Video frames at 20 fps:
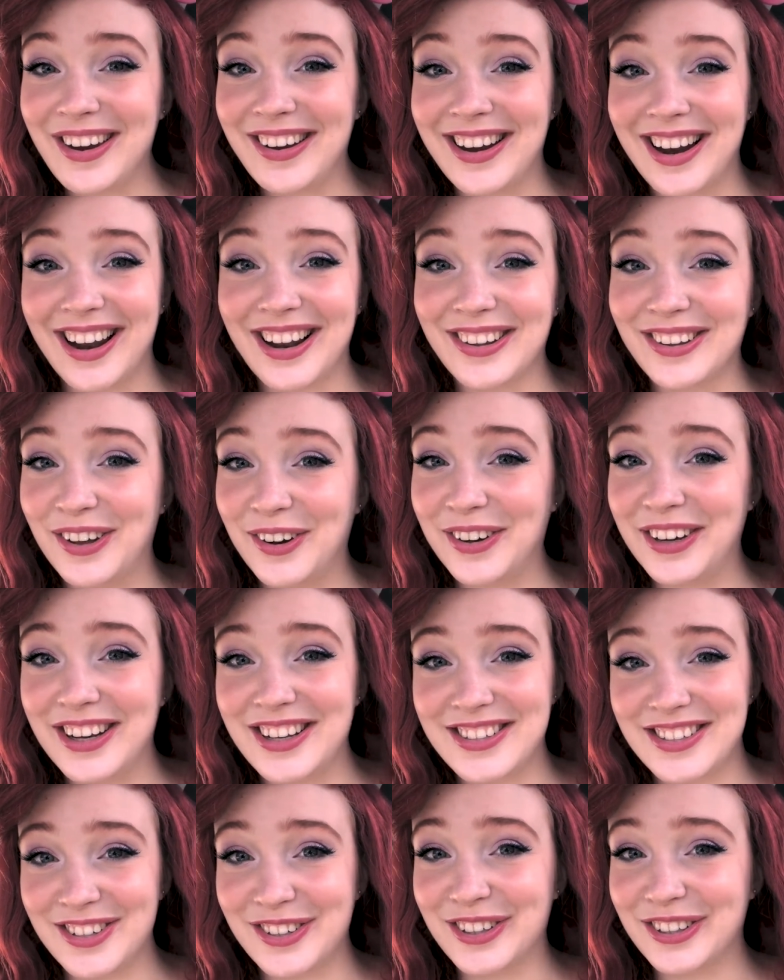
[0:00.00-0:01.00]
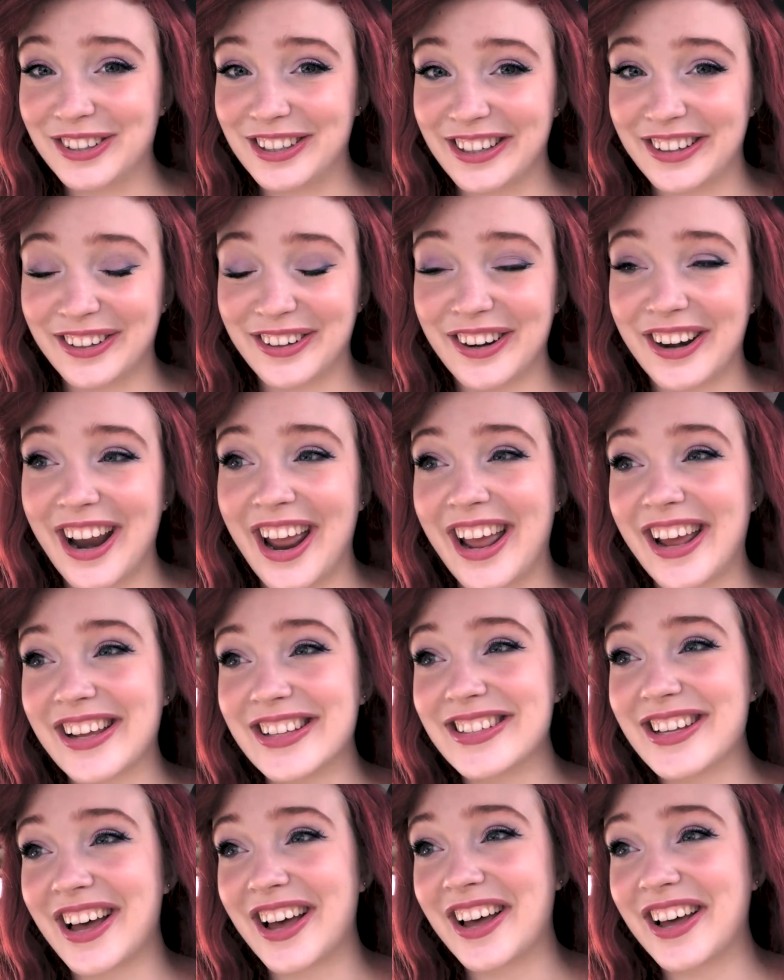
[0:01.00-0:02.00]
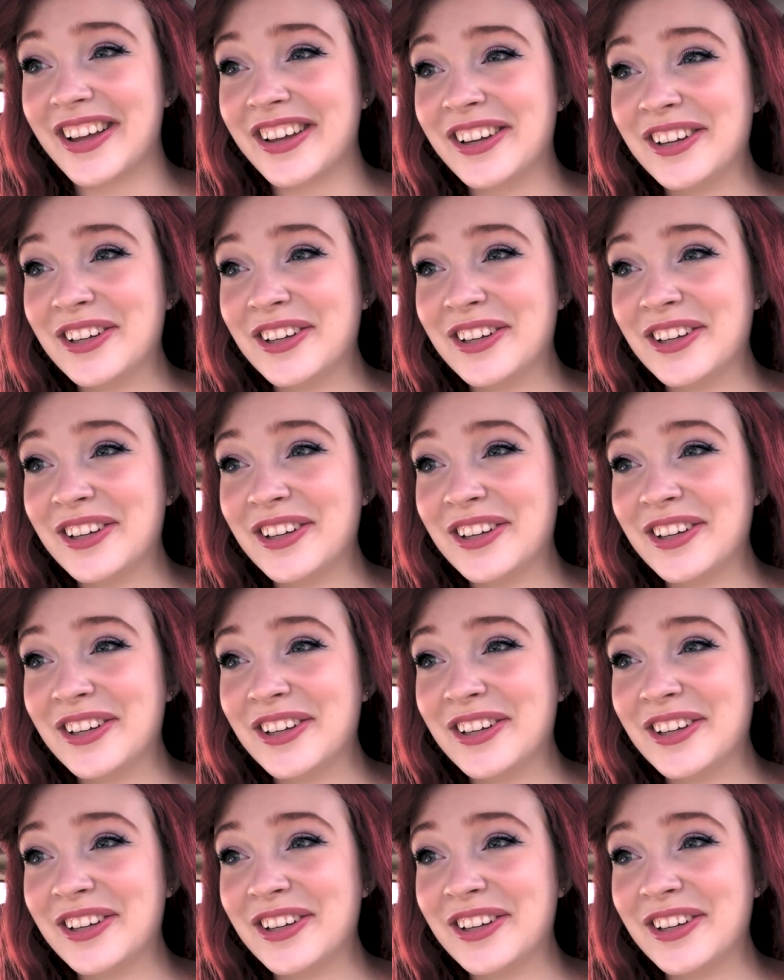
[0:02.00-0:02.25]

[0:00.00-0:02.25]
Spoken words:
kind of low-key serial killer, and